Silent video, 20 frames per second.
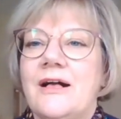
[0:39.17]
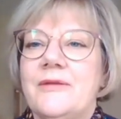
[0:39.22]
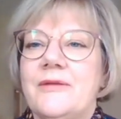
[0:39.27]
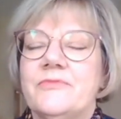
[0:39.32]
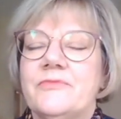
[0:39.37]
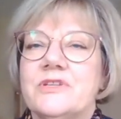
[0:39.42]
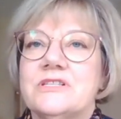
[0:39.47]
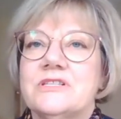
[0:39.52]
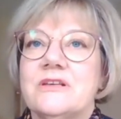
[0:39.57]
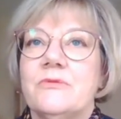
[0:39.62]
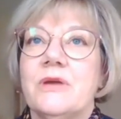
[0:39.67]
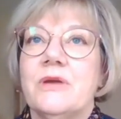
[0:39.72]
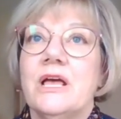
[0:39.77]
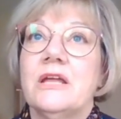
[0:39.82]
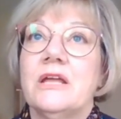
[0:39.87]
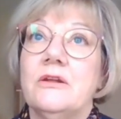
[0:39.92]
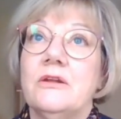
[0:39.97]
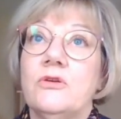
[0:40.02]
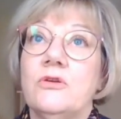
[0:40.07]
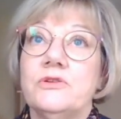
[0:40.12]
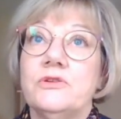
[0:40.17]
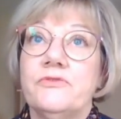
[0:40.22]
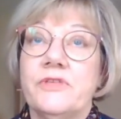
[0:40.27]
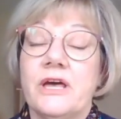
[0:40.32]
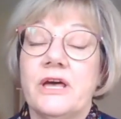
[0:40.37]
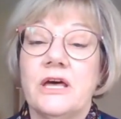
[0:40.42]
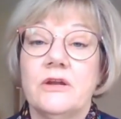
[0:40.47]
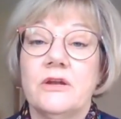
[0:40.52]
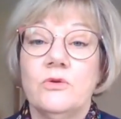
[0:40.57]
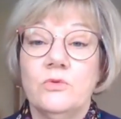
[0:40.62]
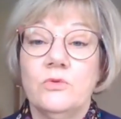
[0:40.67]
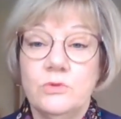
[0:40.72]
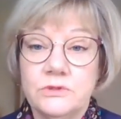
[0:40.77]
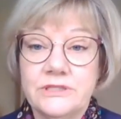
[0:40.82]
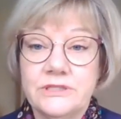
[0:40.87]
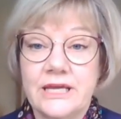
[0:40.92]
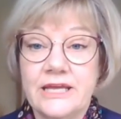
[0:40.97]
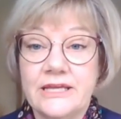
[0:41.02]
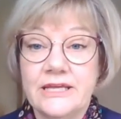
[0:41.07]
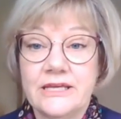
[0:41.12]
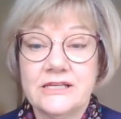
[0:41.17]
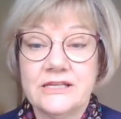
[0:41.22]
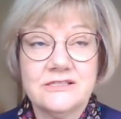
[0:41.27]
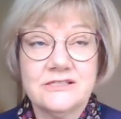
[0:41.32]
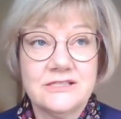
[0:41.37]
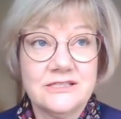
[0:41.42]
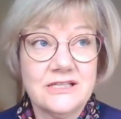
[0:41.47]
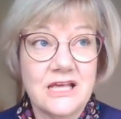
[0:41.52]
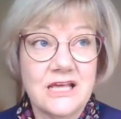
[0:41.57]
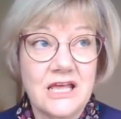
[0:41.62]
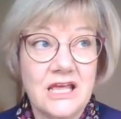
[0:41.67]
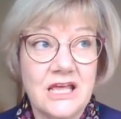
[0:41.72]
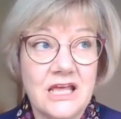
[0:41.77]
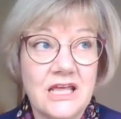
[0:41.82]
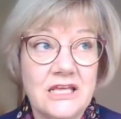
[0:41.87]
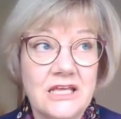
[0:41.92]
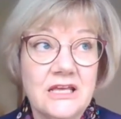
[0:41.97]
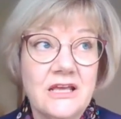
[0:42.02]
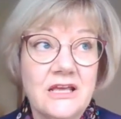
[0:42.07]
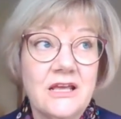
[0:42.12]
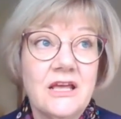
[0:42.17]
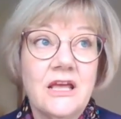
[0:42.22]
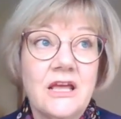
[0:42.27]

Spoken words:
So we had a lot of that all day yesterday.